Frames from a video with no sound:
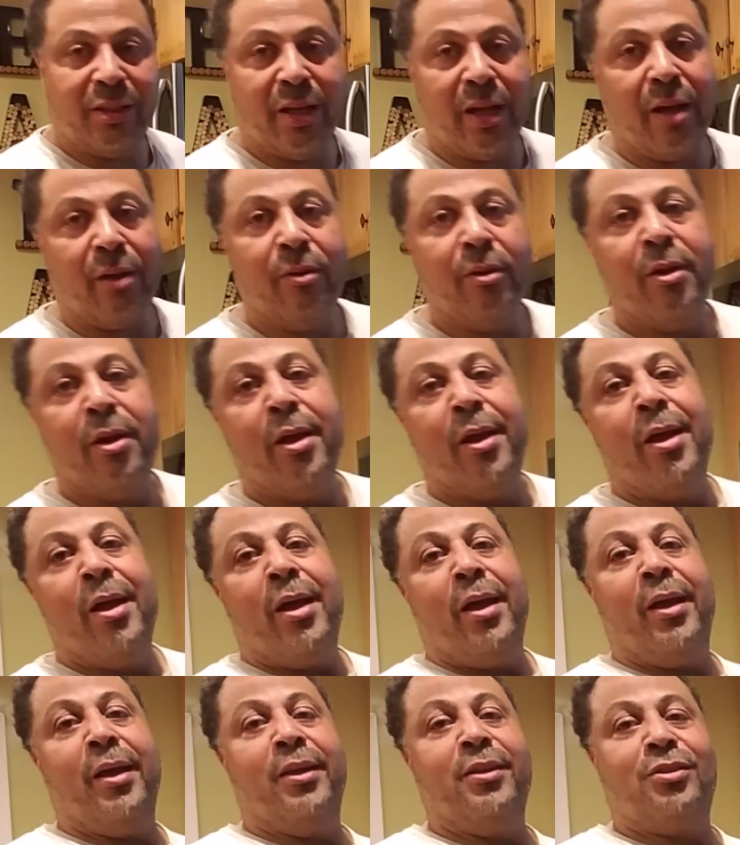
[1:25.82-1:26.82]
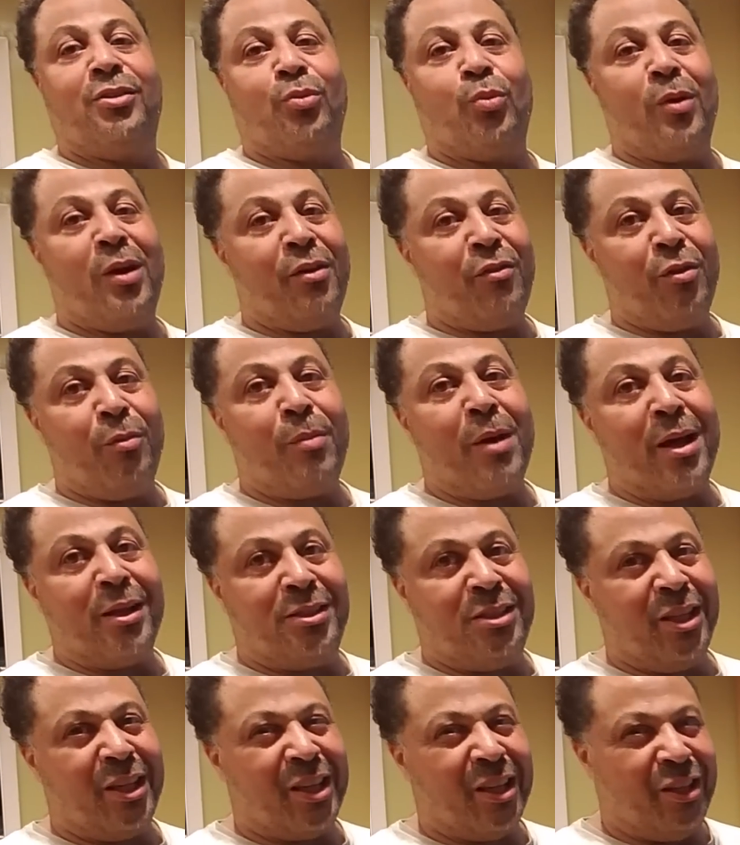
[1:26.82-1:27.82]
now, is whenever you buy
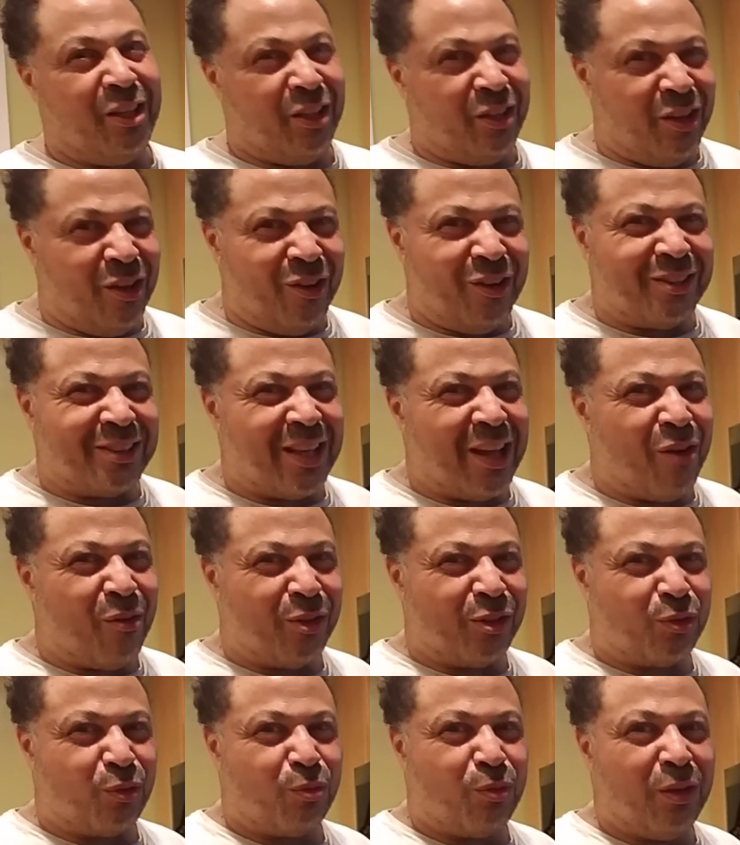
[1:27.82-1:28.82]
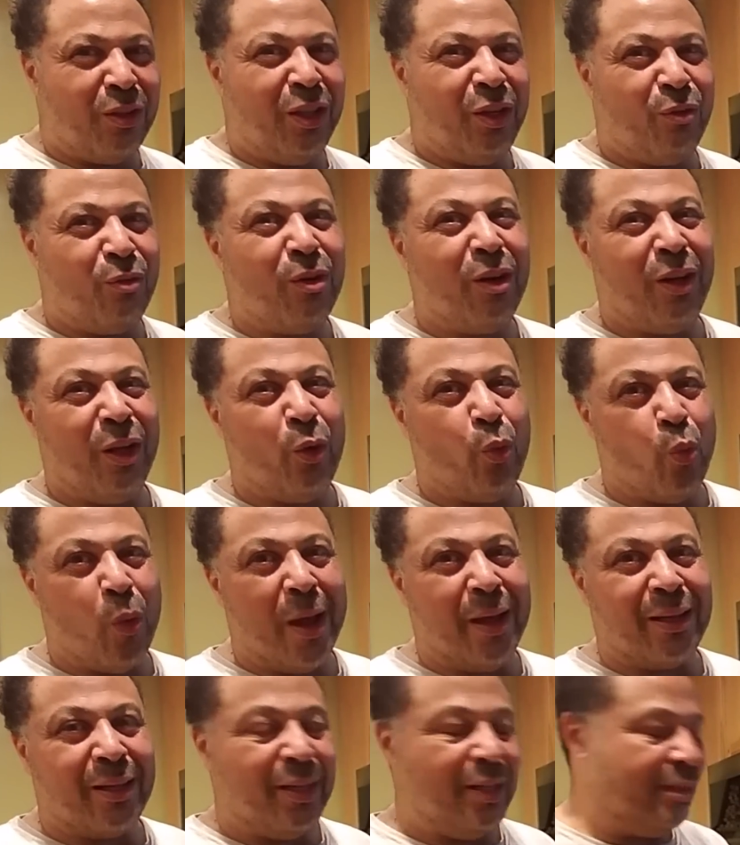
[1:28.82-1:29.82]
chicken, you notice how it's really, really
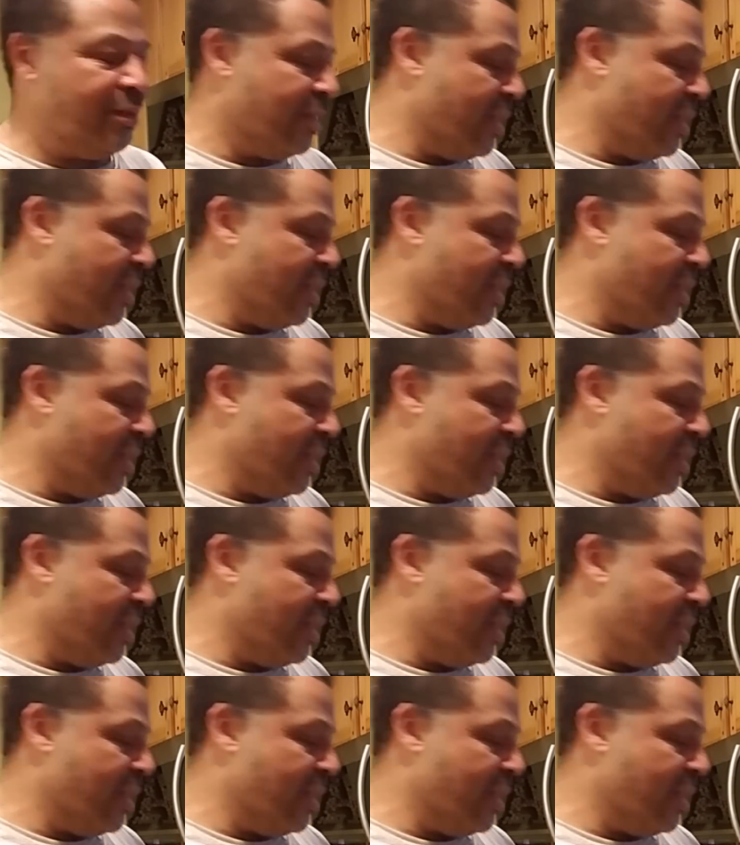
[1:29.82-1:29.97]
wet these